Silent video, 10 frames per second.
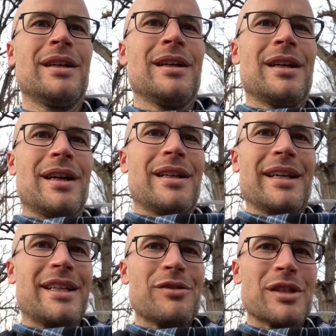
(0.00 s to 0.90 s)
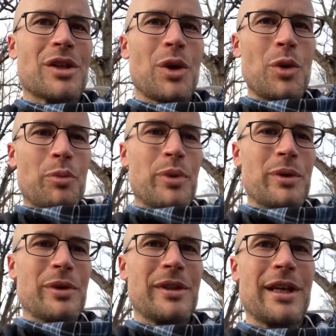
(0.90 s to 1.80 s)
That gives us hope
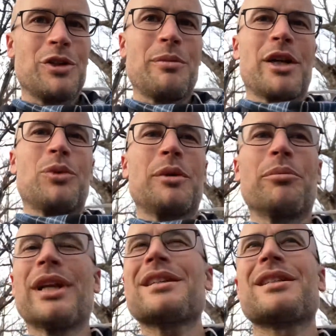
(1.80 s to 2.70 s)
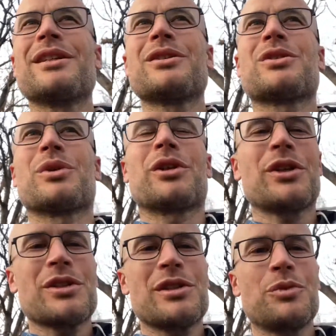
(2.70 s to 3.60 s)
that no matter what blessings or
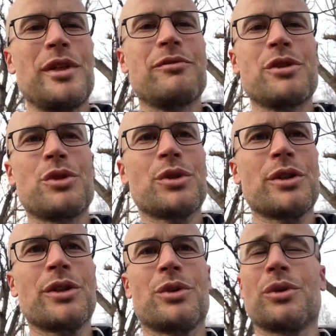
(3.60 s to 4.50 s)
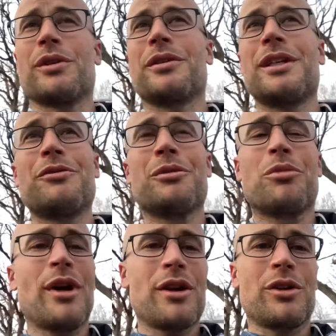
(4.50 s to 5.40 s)
curses we have endured or even
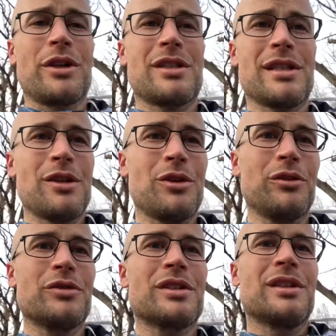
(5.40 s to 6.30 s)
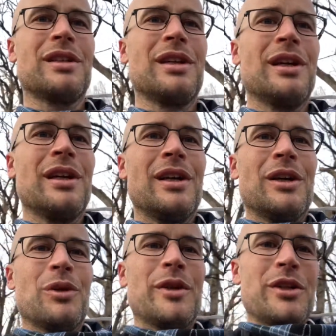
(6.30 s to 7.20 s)
brought on ourselves,
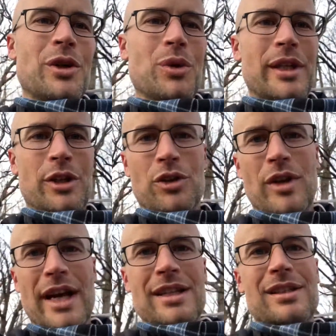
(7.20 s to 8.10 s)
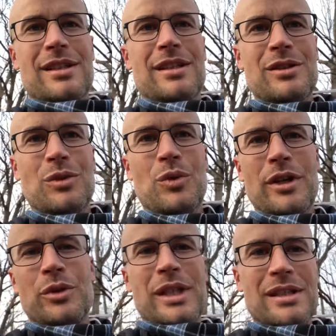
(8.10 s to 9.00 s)
we know that Christ is the
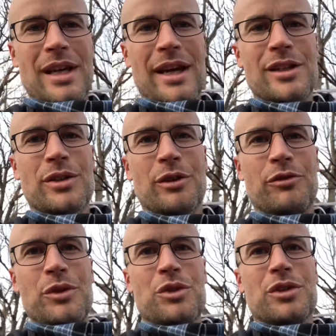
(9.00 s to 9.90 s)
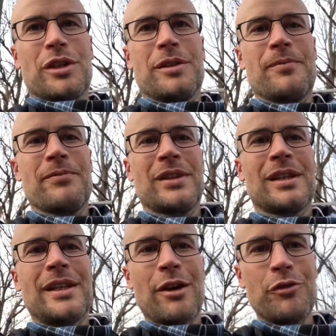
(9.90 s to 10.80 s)
one who decides our future.
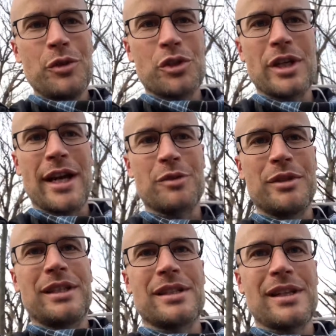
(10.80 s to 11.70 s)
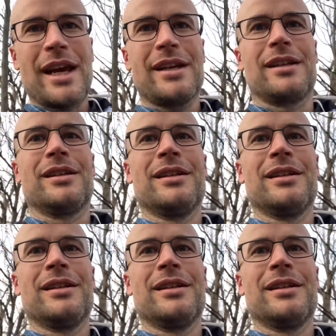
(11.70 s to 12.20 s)
And that future has been decided.